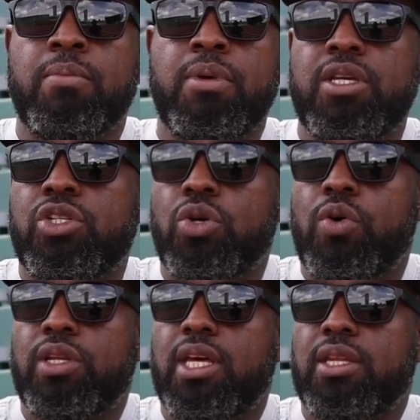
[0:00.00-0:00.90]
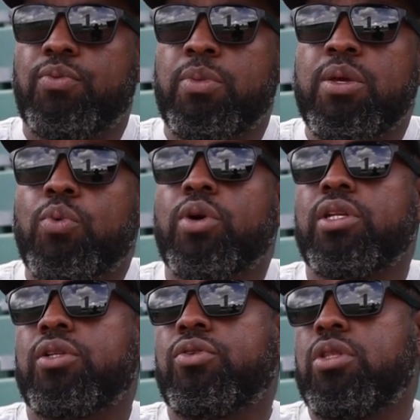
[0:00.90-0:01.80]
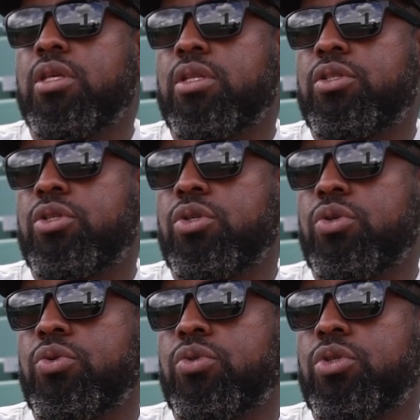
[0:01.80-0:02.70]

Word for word: me showing that me wanting to to,